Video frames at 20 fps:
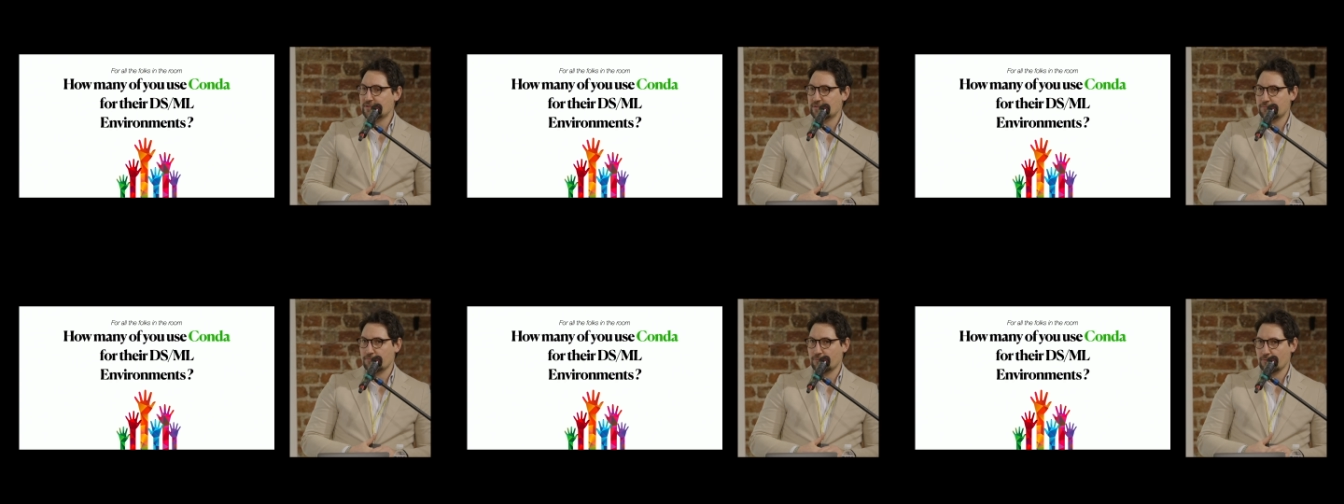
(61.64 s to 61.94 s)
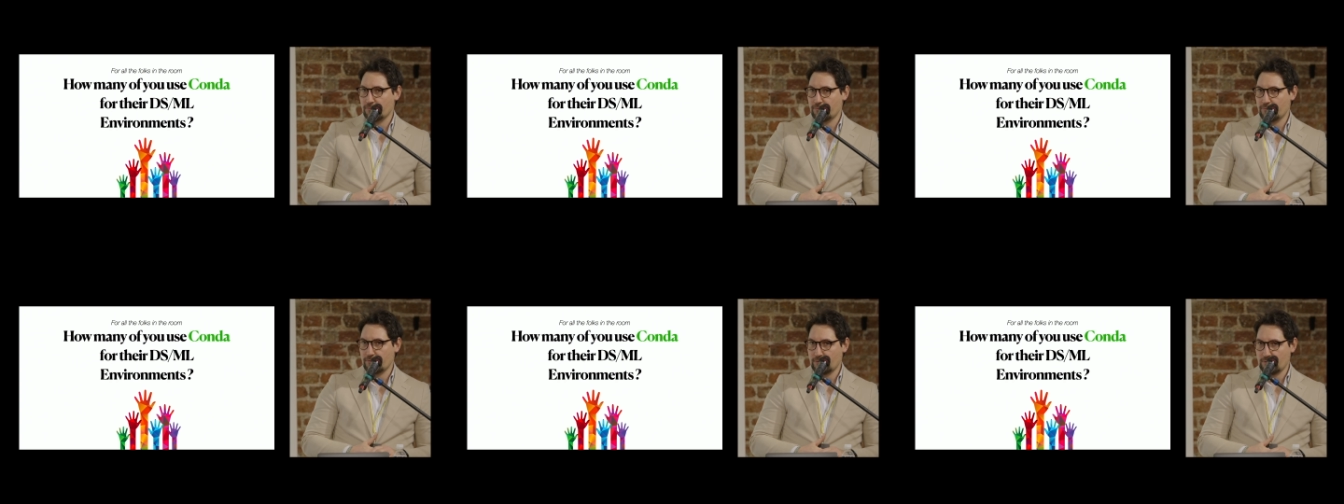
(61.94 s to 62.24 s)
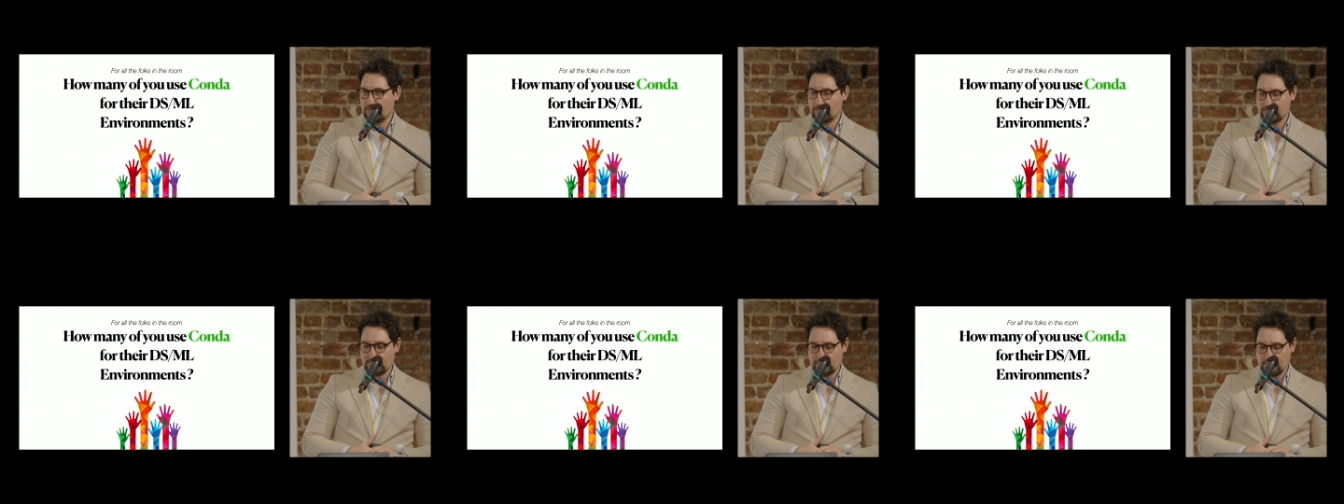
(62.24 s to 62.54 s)
for
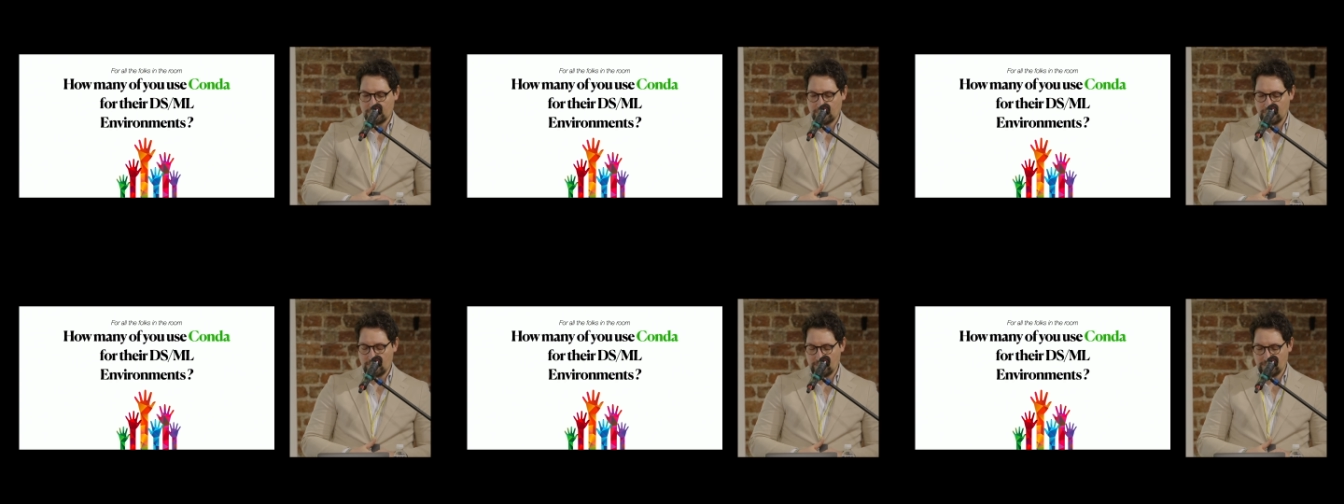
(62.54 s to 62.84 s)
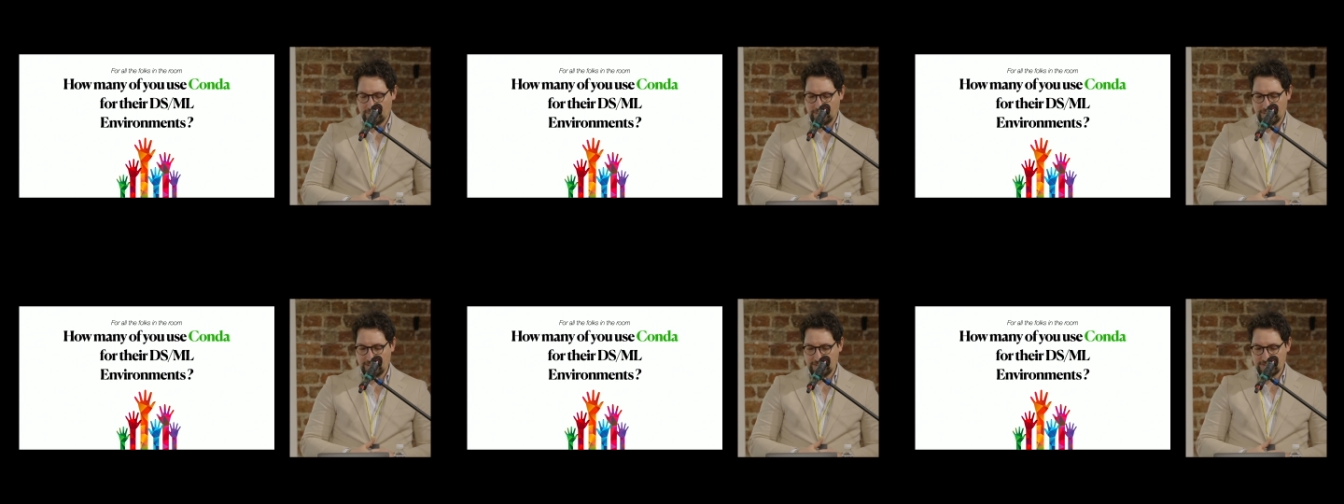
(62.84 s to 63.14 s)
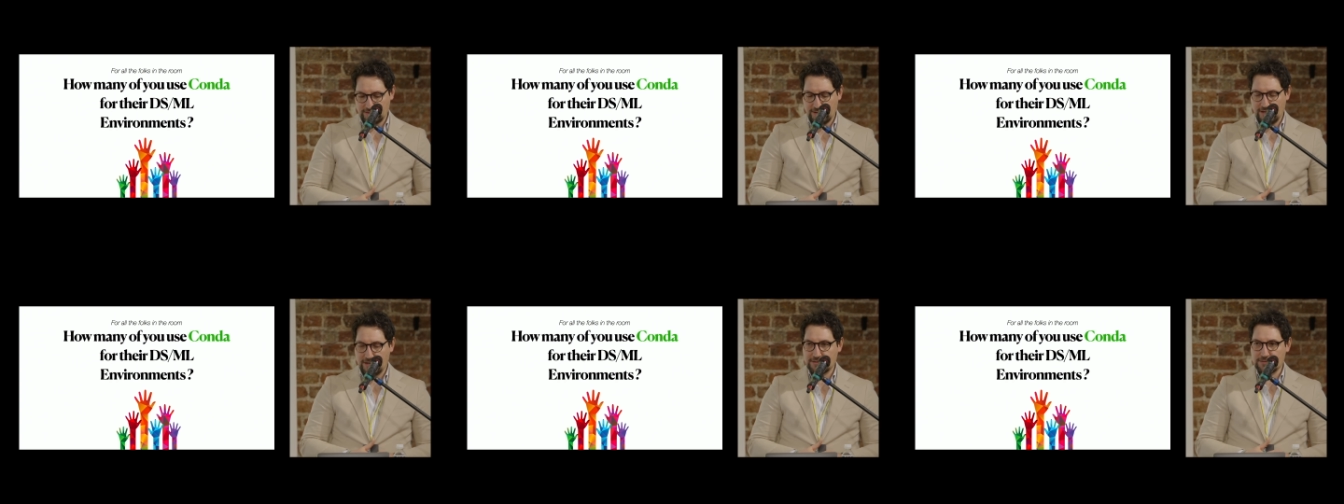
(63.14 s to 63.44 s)
those on the
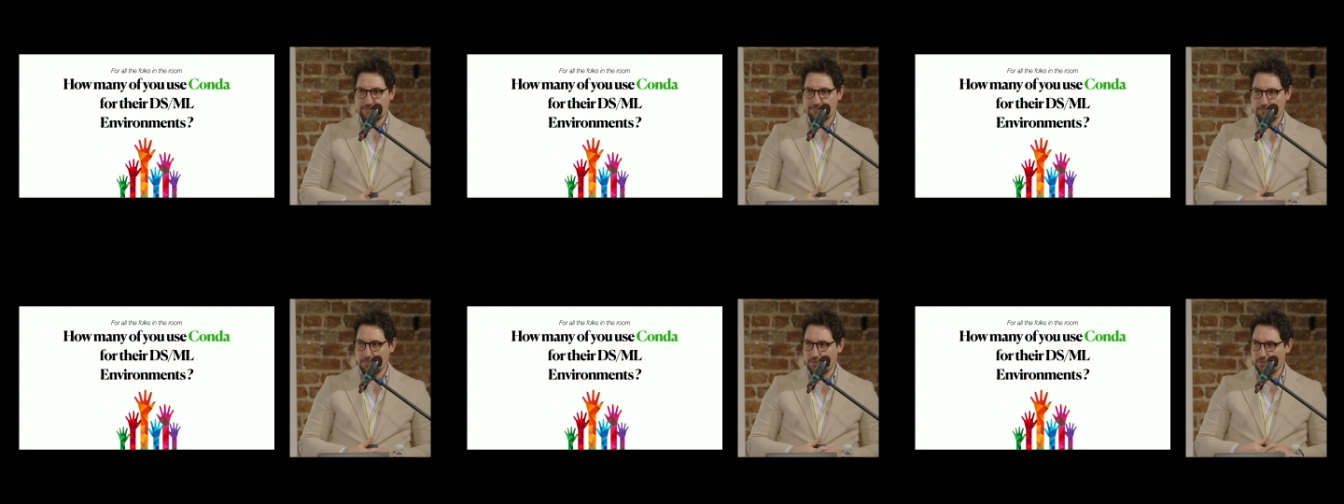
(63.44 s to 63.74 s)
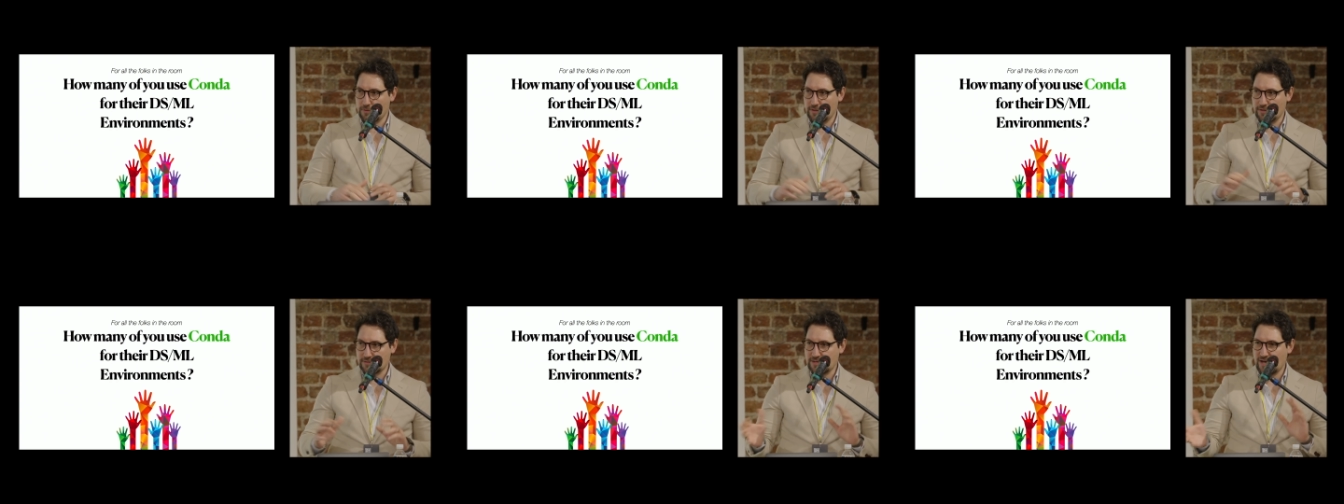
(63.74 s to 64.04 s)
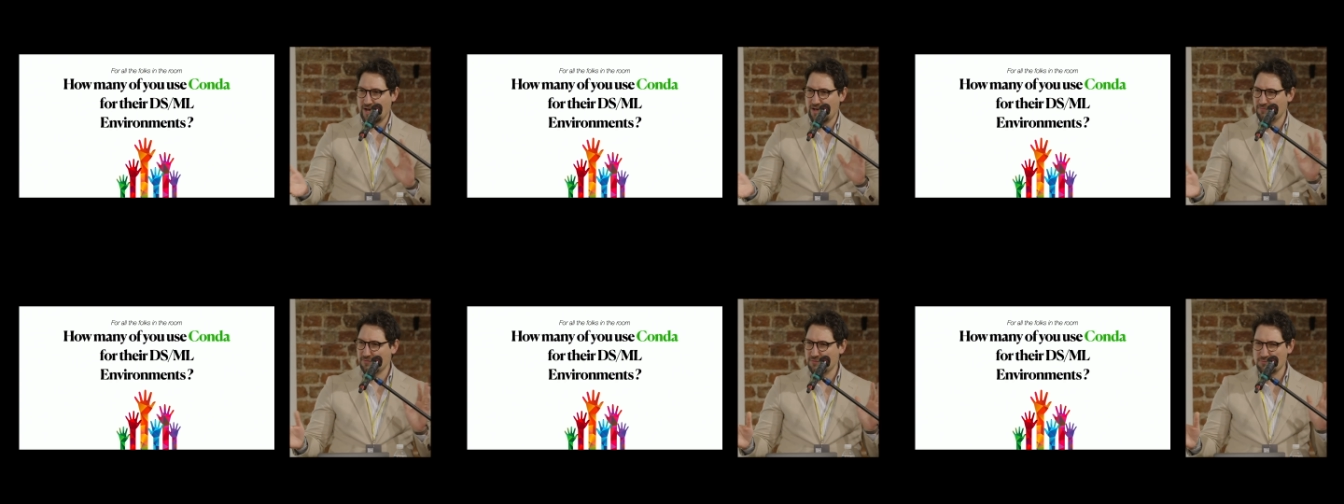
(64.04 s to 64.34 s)
internet, more or less
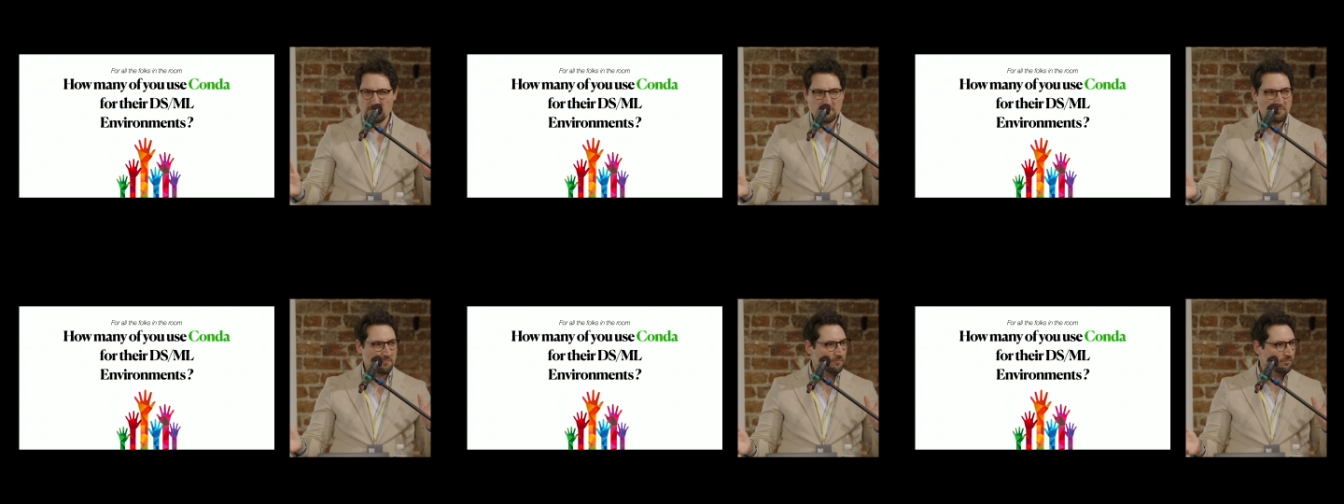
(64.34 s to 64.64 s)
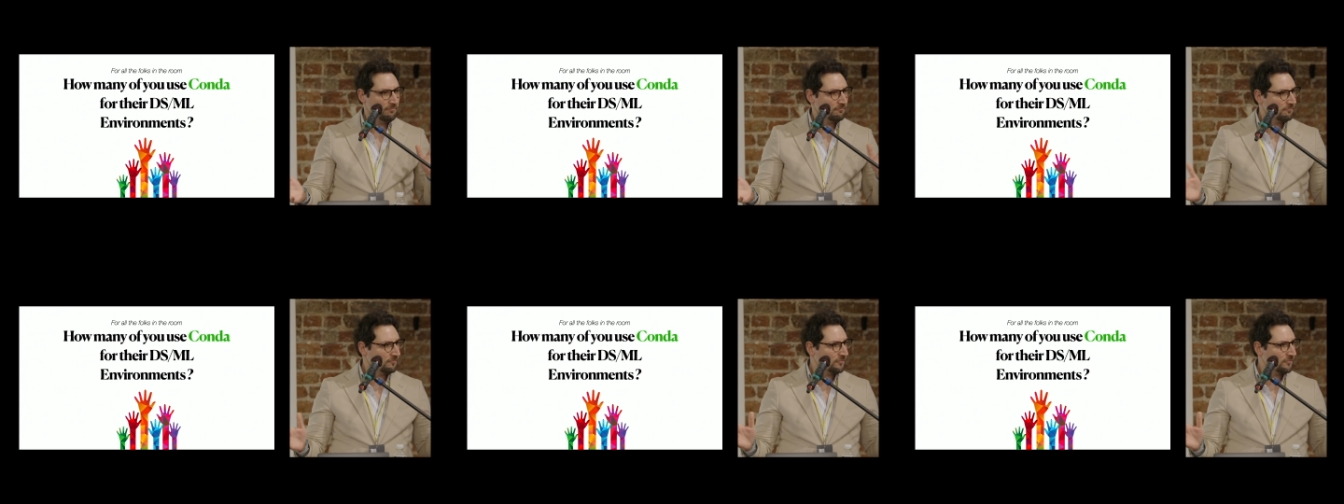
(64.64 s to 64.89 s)
half the room,